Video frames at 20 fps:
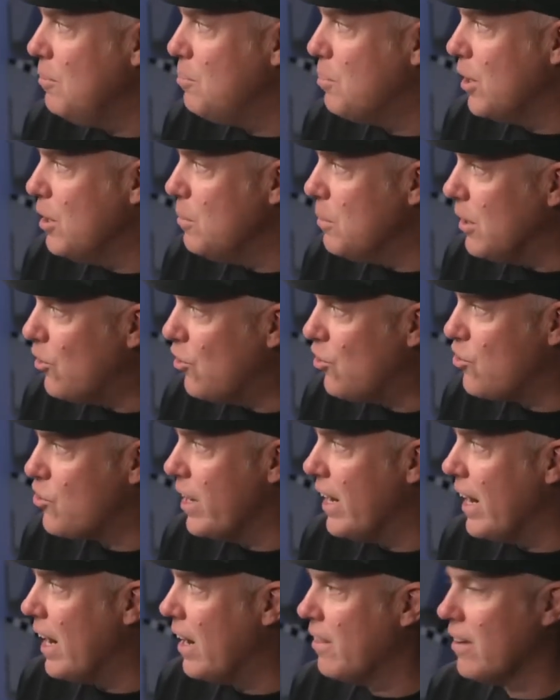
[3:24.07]
pretty much
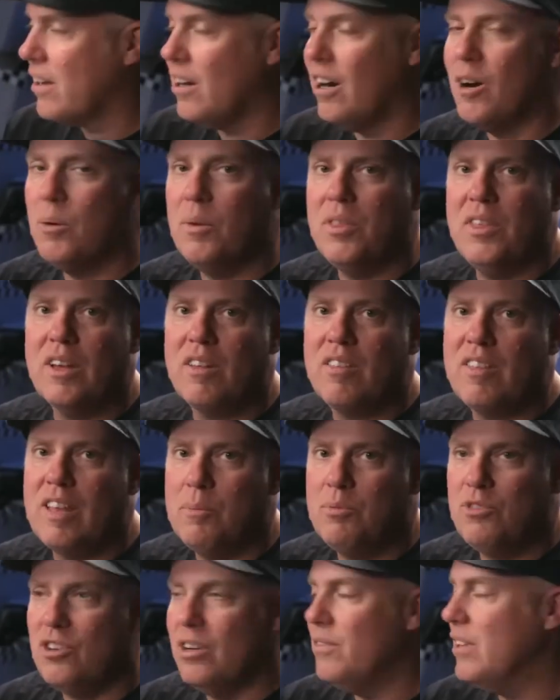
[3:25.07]
straight out of the car with the
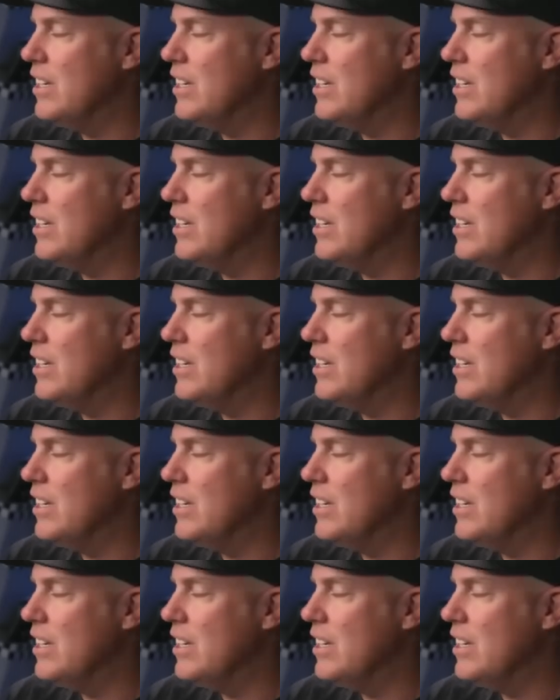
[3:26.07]
exception of a